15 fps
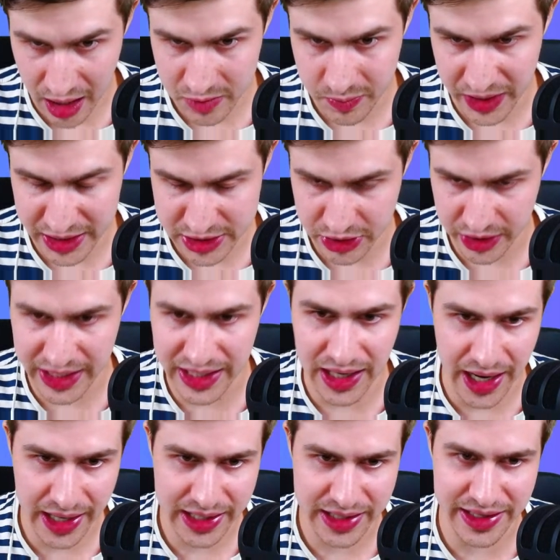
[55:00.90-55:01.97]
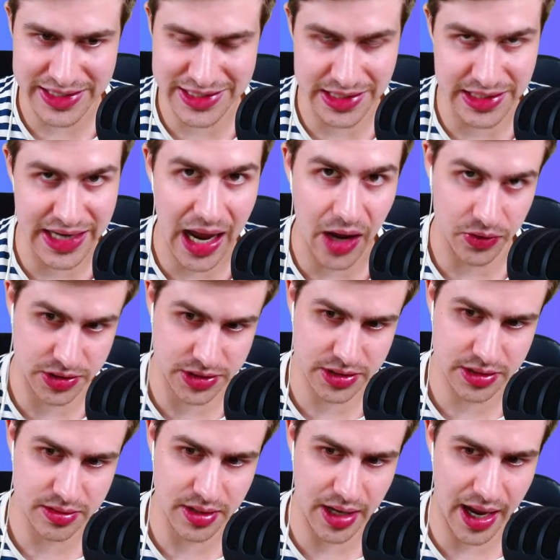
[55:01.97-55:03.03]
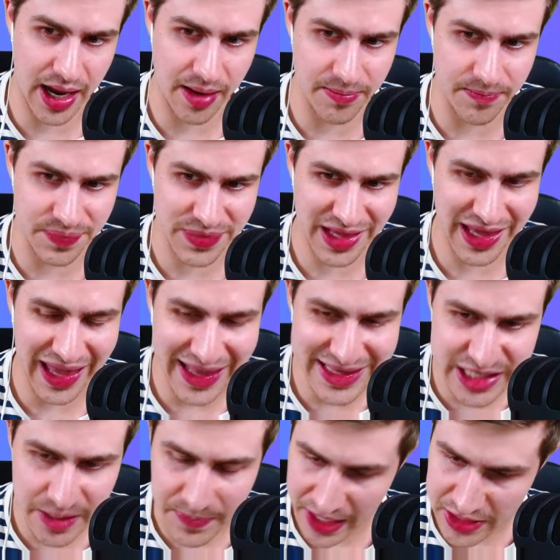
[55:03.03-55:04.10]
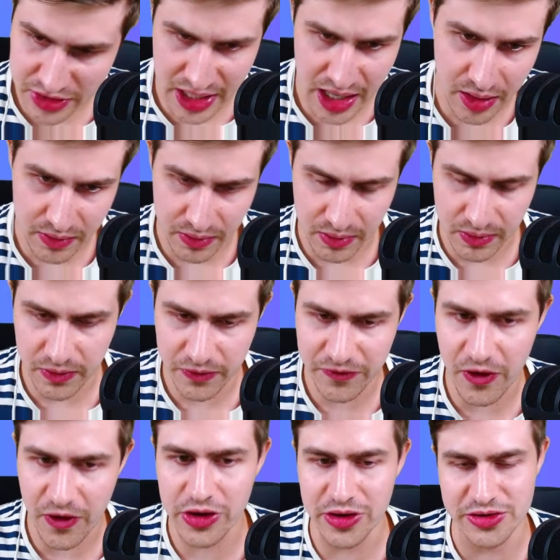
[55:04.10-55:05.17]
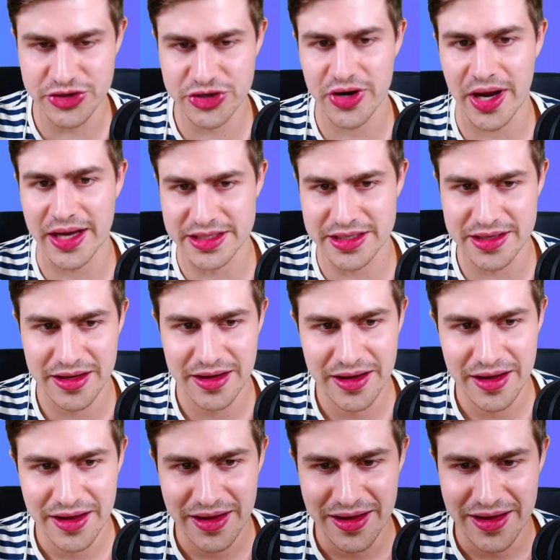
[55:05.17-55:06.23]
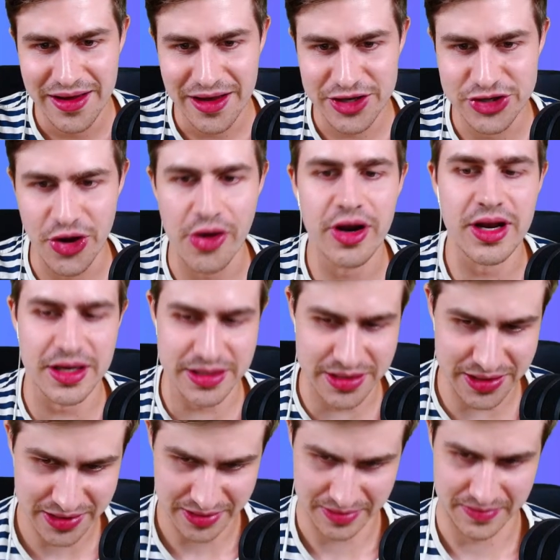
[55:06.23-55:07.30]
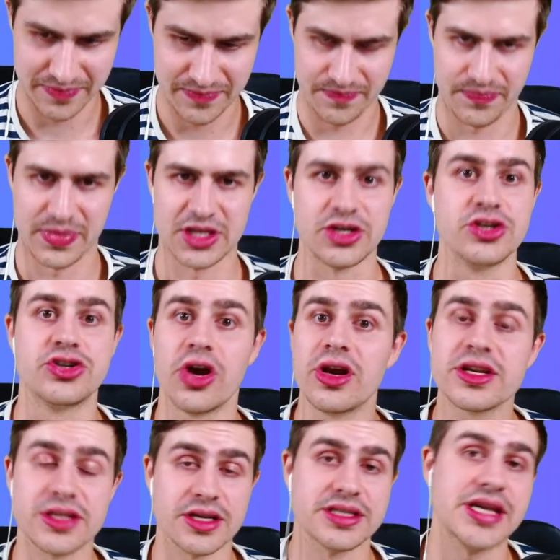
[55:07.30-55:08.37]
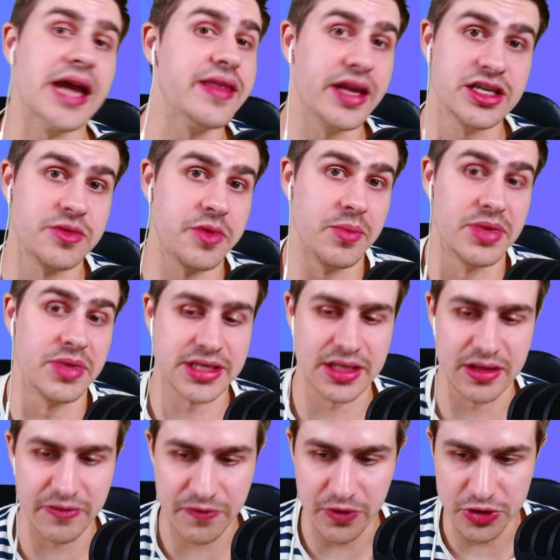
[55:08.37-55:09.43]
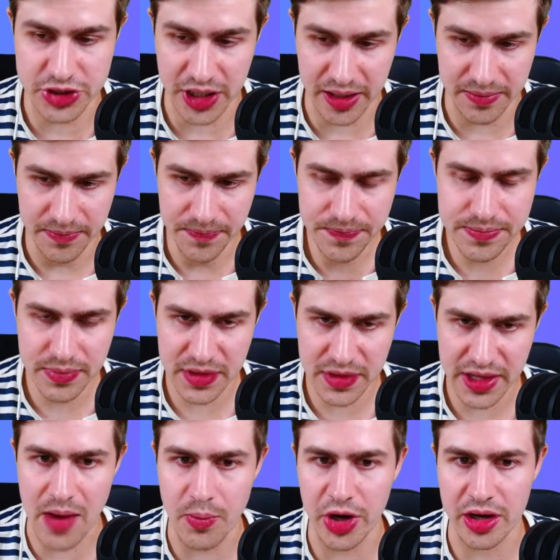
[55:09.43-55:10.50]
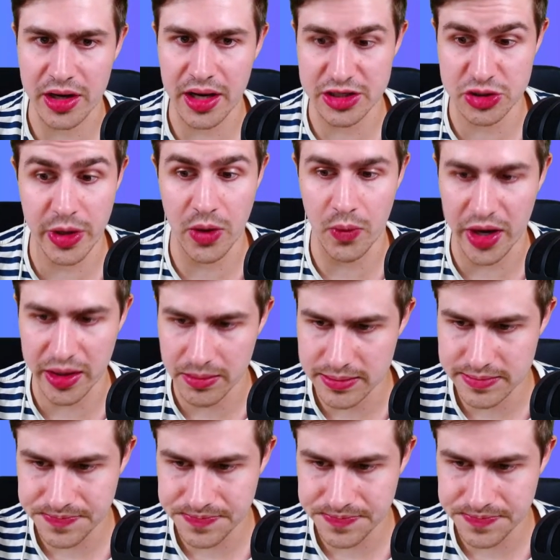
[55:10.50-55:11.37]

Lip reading: out, but it's looking likely that he's a doubt. It depends on how far you trust journalists. So journalists are saying that he's going to be missing the future game week 21.